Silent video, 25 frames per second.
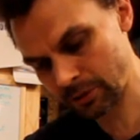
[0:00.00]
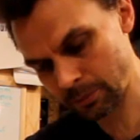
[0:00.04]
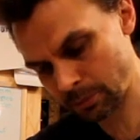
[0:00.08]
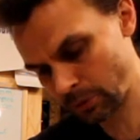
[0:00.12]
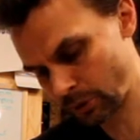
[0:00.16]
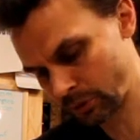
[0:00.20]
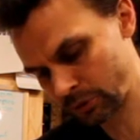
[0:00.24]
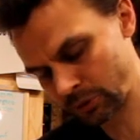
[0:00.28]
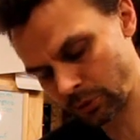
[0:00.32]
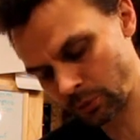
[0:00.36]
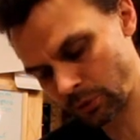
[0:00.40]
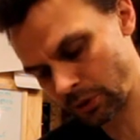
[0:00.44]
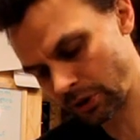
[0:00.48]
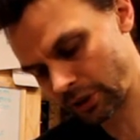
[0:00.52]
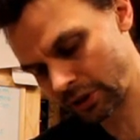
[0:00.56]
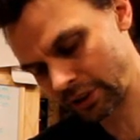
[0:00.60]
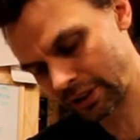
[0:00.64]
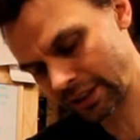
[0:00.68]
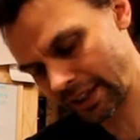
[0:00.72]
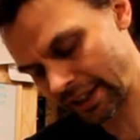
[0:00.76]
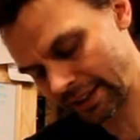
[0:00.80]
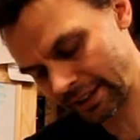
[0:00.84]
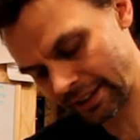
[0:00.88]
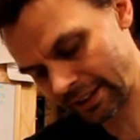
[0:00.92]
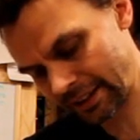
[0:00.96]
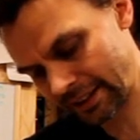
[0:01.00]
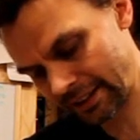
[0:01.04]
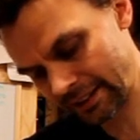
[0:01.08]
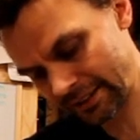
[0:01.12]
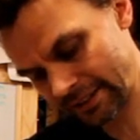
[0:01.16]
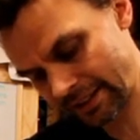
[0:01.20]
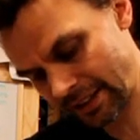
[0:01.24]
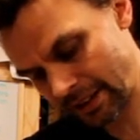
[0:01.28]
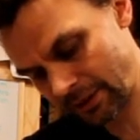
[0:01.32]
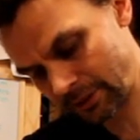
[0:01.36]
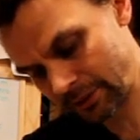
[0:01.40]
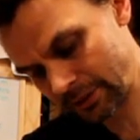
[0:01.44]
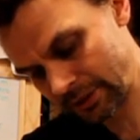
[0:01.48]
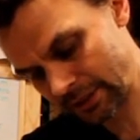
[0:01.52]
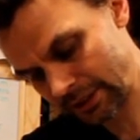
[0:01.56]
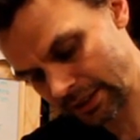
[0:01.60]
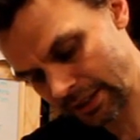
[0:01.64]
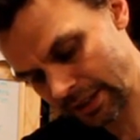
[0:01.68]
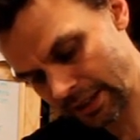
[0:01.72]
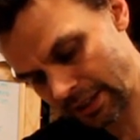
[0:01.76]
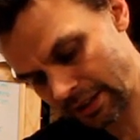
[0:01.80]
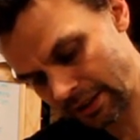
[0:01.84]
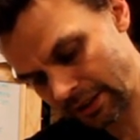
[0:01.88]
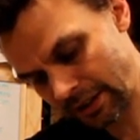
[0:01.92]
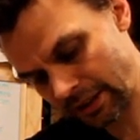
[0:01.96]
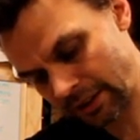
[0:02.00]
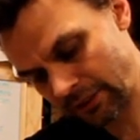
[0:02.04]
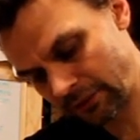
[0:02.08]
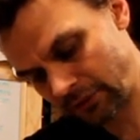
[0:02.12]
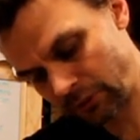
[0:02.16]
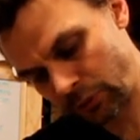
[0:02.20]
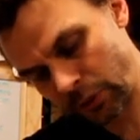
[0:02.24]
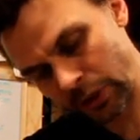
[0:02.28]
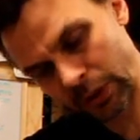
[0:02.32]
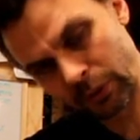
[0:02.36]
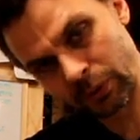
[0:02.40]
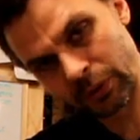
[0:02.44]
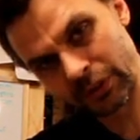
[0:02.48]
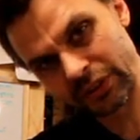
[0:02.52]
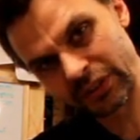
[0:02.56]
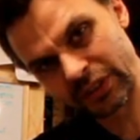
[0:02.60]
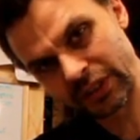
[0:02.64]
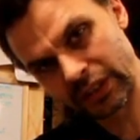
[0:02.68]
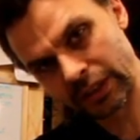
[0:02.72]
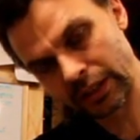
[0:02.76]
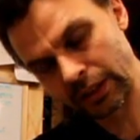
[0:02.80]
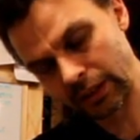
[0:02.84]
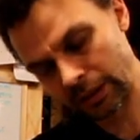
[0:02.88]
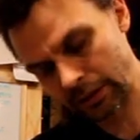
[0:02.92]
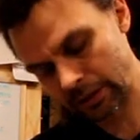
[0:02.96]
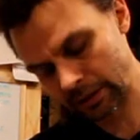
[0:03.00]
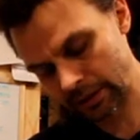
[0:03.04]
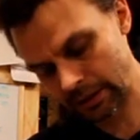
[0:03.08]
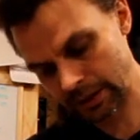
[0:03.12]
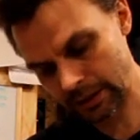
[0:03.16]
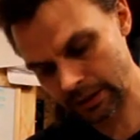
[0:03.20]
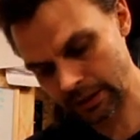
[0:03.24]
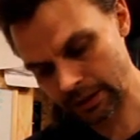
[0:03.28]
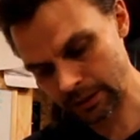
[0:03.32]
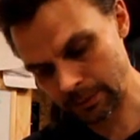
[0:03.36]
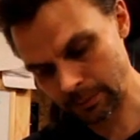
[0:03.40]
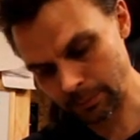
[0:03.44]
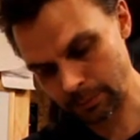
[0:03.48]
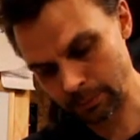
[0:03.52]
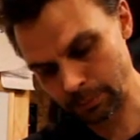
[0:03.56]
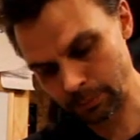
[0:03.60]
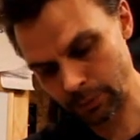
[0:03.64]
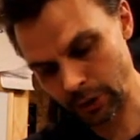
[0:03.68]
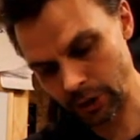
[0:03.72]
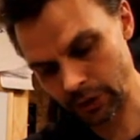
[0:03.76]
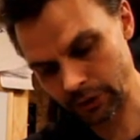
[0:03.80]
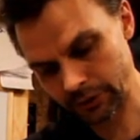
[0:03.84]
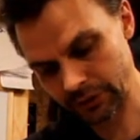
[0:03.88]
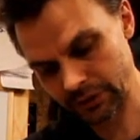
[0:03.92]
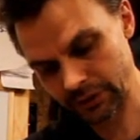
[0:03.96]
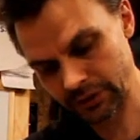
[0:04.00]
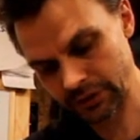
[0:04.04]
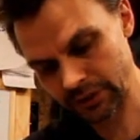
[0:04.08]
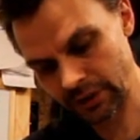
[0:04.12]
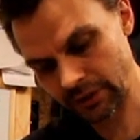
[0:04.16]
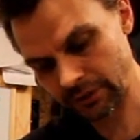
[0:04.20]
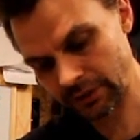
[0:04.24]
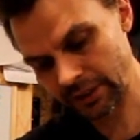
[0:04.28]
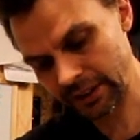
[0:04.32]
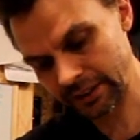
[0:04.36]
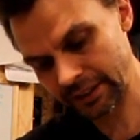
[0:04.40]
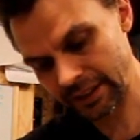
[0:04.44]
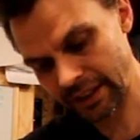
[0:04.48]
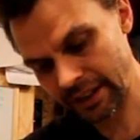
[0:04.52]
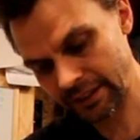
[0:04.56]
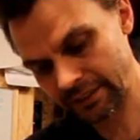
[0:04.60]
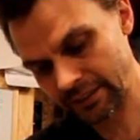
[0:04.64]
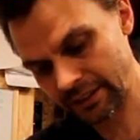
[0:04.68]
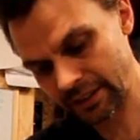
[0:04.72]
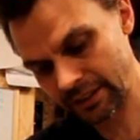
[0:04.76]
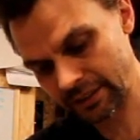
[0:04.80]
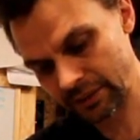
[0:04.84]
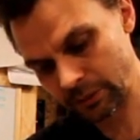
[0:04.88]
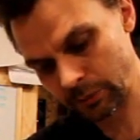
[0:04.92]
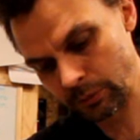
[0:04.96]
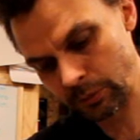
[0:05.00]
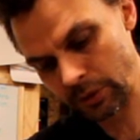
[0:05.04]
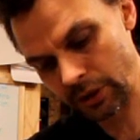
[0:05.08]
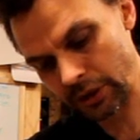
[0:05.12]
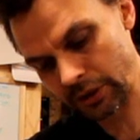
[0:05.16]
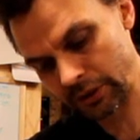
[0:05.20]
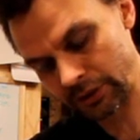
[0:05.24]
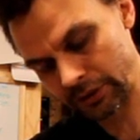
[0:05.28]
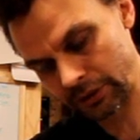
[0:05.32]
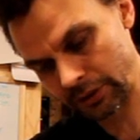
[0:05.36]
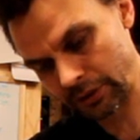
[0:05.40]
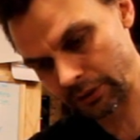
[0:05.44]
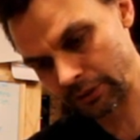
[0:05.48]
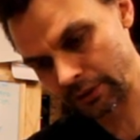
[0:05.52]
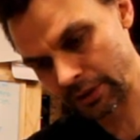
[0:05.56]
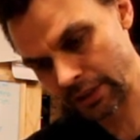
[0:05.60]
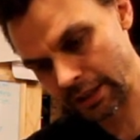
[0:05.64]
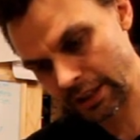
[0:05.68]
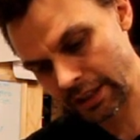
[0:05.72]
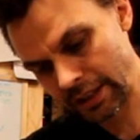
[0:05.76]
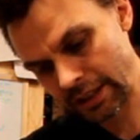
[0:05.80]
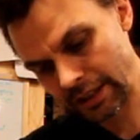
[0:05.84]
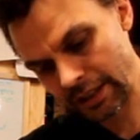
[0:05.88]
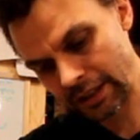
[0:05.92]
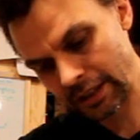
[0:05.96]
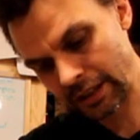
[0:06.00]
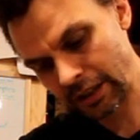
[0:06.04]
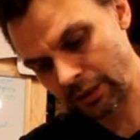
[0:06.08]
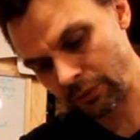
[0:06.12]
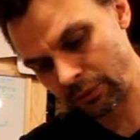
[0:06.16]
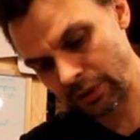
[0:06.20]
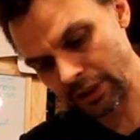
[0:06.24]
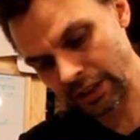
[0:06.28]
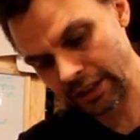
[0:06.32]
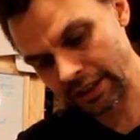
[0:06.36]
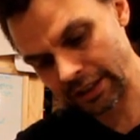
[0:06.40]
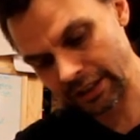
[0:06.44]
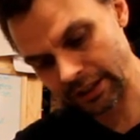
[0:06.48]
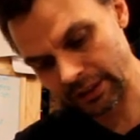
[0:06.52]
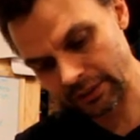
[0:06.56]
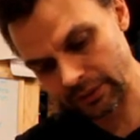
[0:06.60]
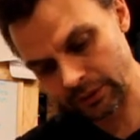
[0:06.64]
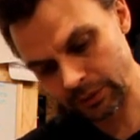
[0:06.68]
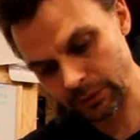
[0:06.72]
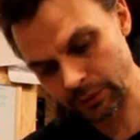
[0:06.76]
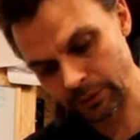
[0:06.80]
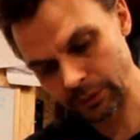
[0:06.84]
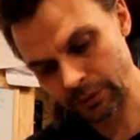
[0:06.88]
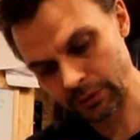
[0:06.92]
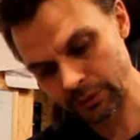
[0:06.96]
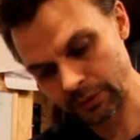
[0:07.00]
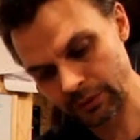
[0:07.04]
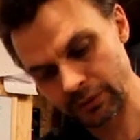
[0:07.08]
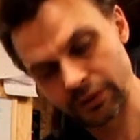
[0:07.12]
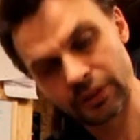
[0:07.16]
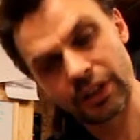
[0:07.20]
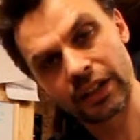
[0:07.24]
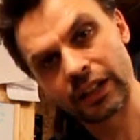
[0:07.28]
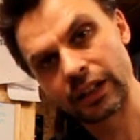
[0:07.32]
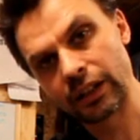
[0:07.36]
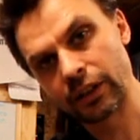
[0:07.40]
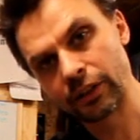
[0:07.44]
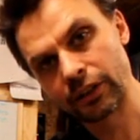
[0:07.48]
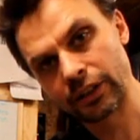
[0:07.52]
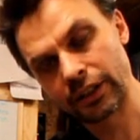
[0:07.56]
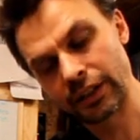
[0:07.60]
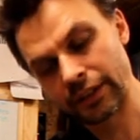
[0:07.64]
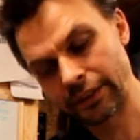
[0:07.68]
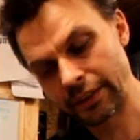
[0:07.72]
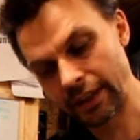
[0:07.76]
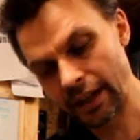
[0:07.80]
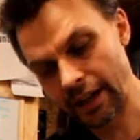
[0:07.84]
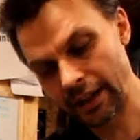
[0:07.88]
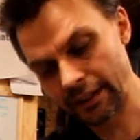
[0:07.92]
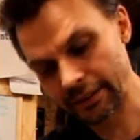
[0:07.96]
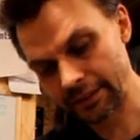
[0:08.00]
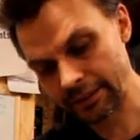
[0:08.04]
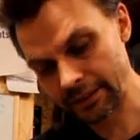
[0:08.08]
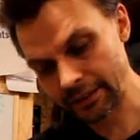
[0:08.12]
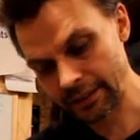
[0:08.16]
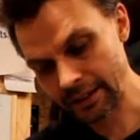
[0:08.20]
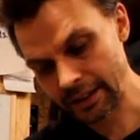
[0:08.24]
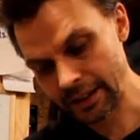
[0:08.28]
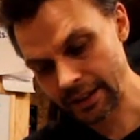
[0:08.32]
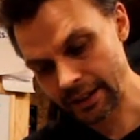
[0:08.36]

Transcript: supposed to work like it is now. The frequency uh, and stuff like that doesn't work, so I really need to take a look at that.